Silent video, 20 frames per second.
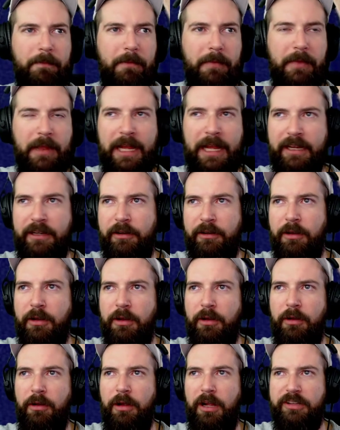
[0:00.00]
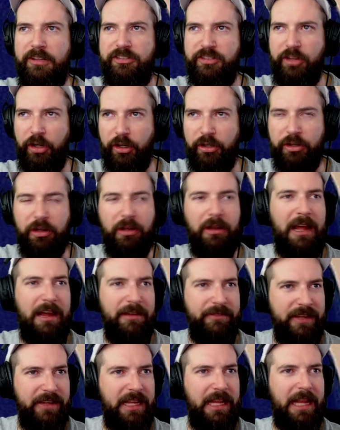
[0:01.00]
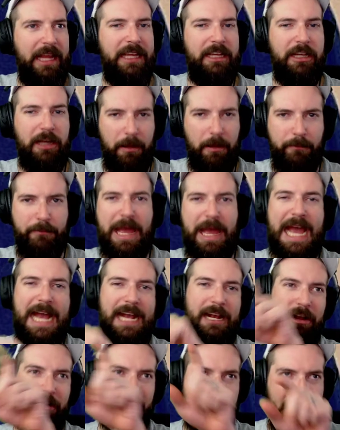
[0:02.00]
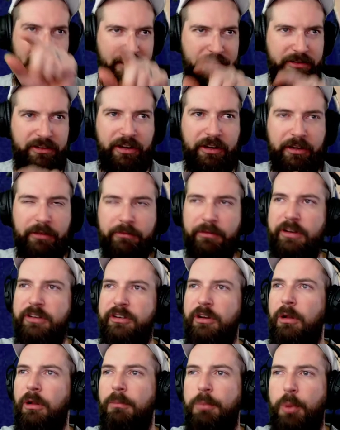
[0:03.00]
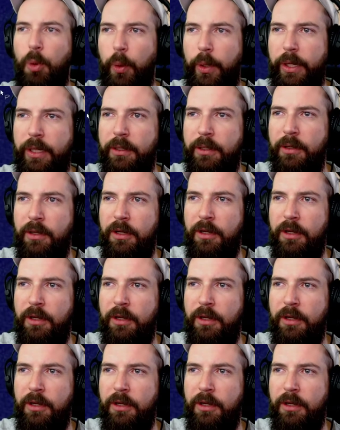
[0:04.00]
like, circle of it. Like, come back around to your original point.